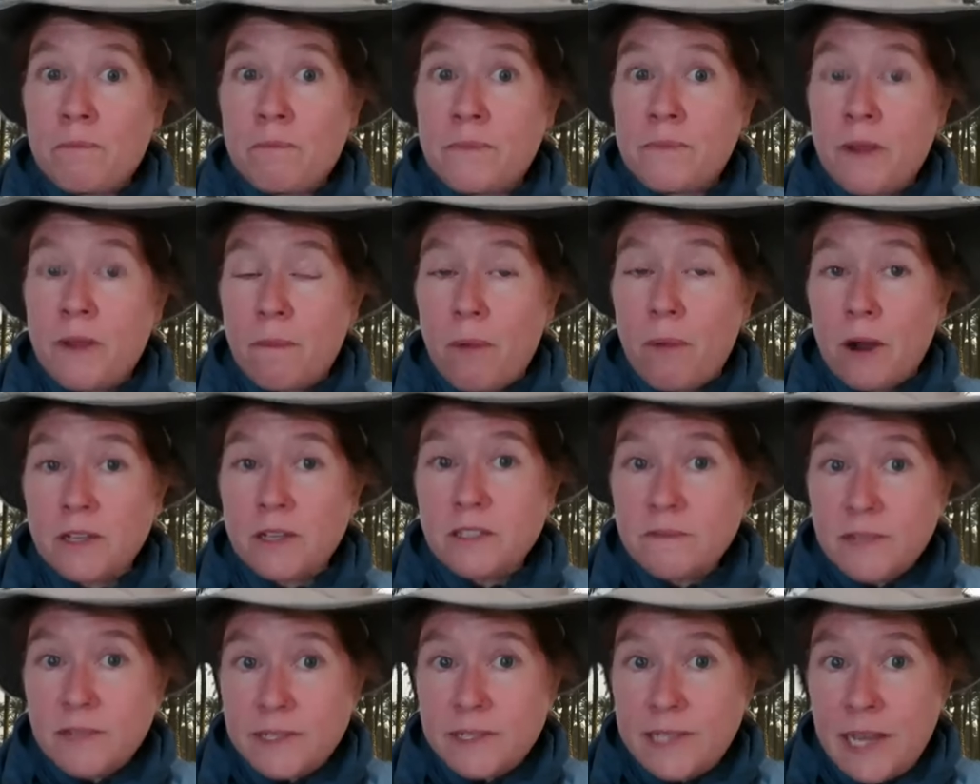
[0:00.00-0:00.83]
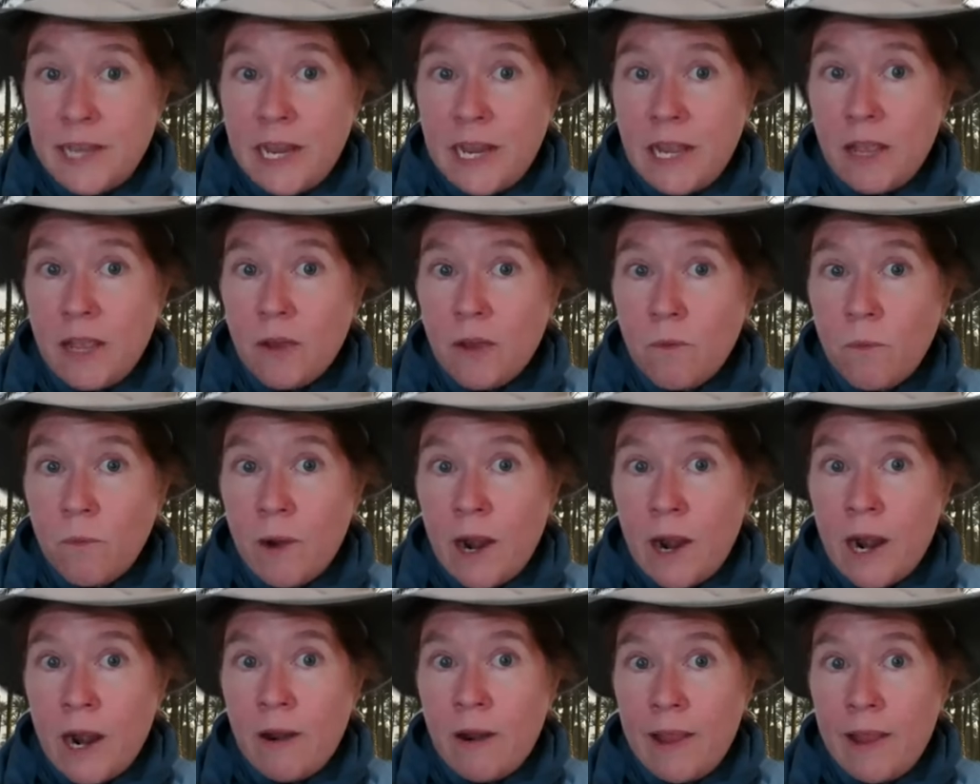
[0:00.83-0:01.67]
There are parts of the city
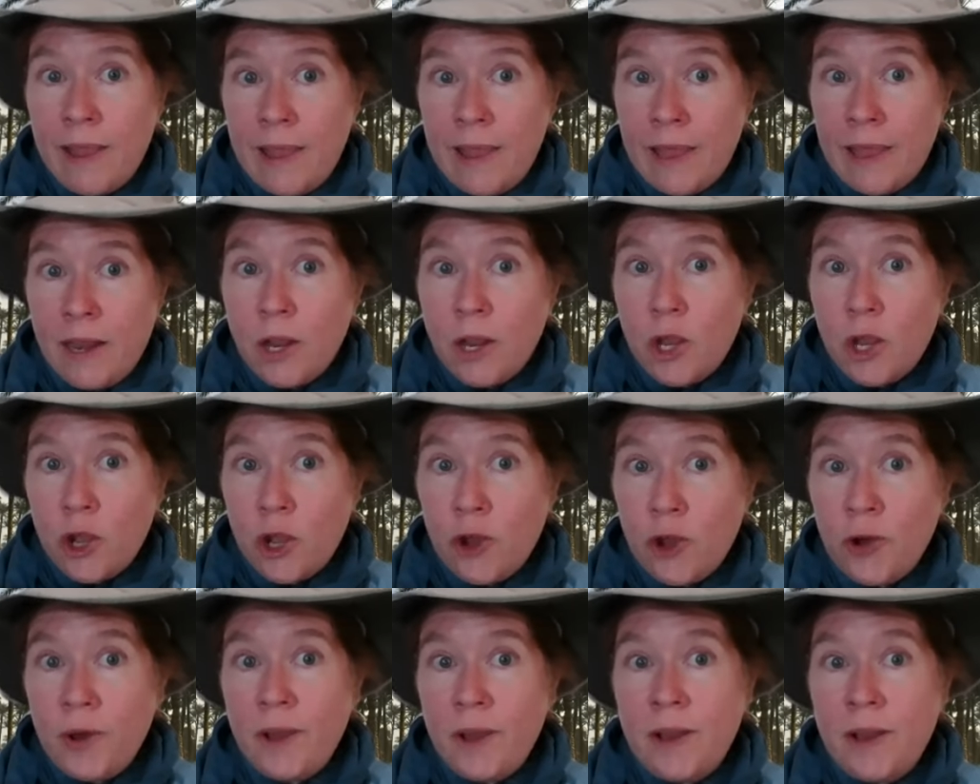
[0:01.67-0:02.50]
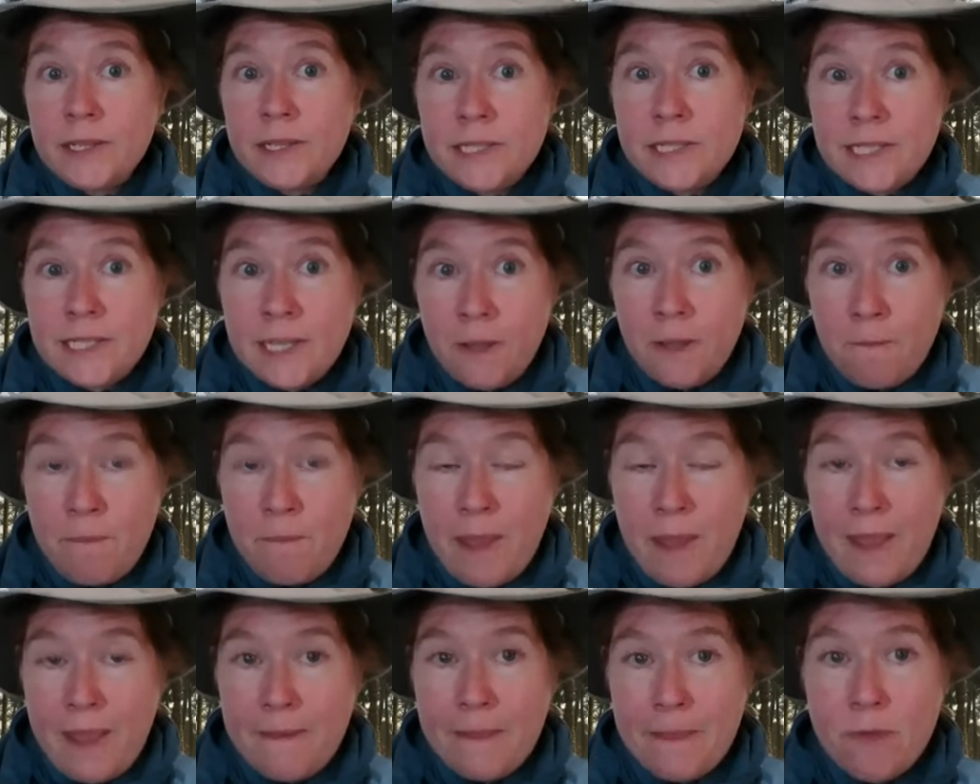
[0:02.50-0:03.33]
where it could still
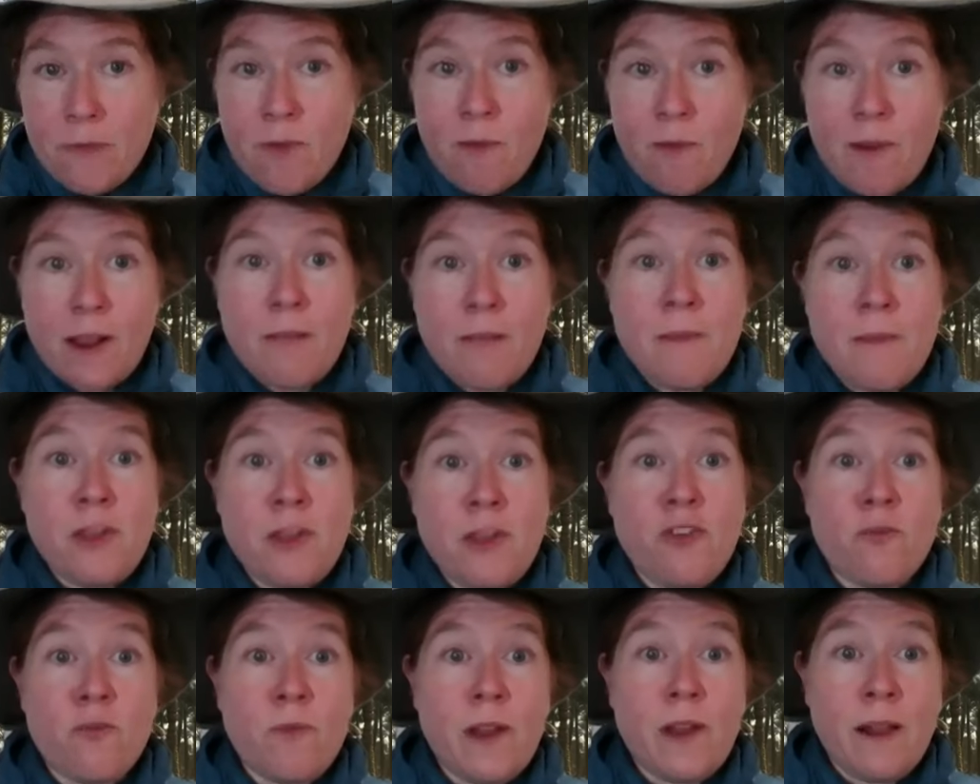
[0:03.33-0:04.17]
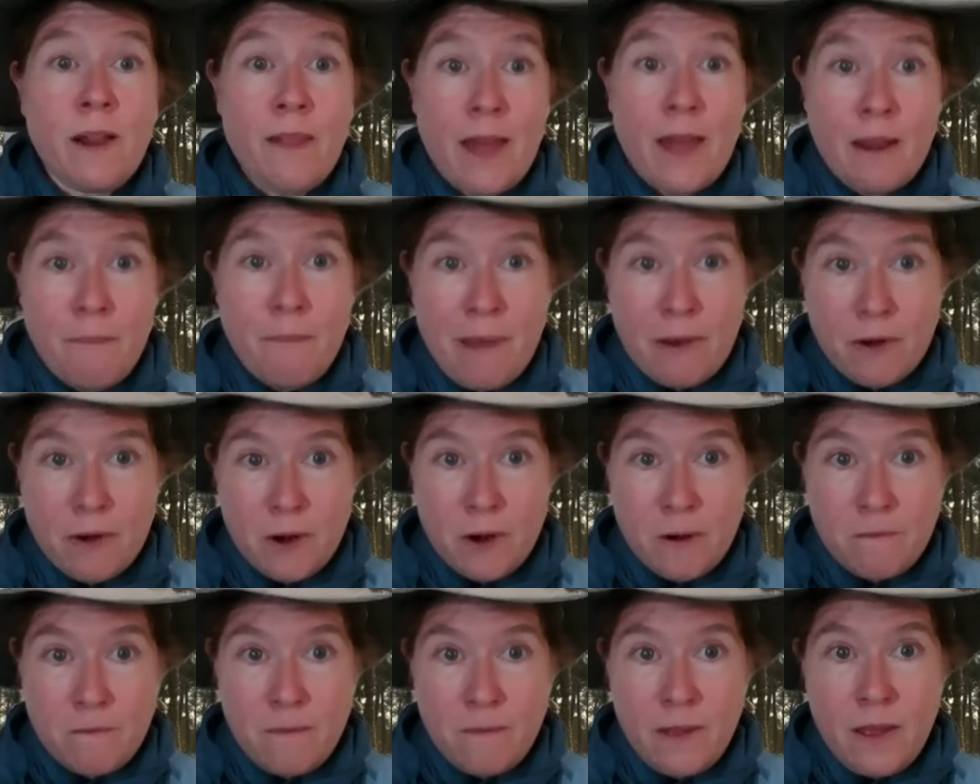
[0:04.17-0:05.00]
be. So I recommend you read a lot about
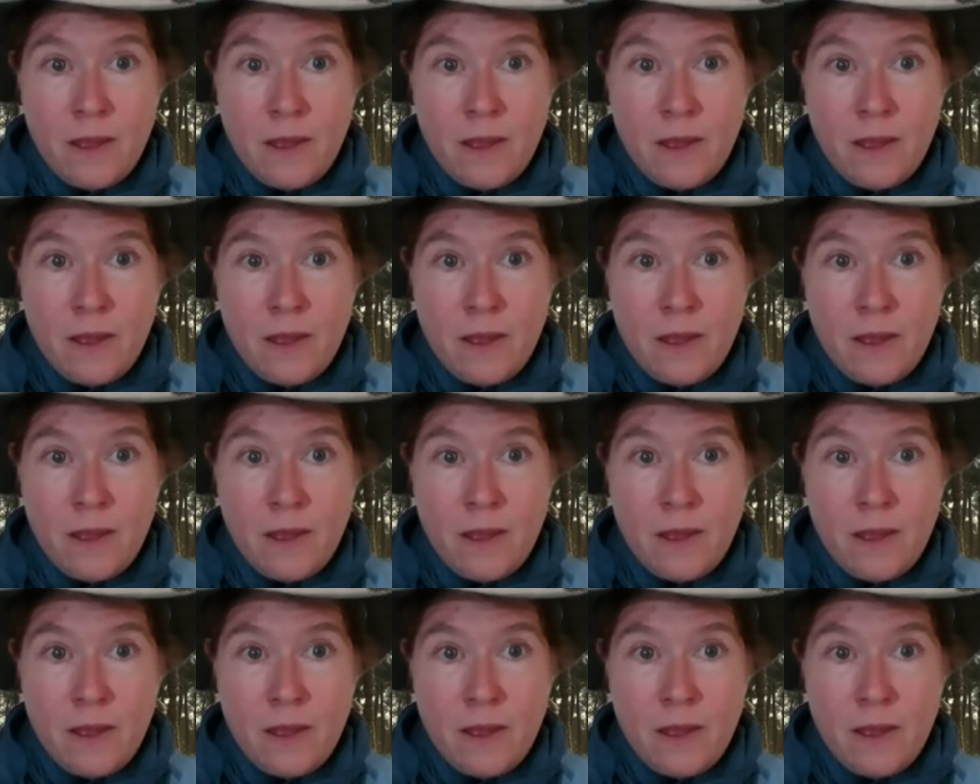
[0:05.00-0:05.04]
her.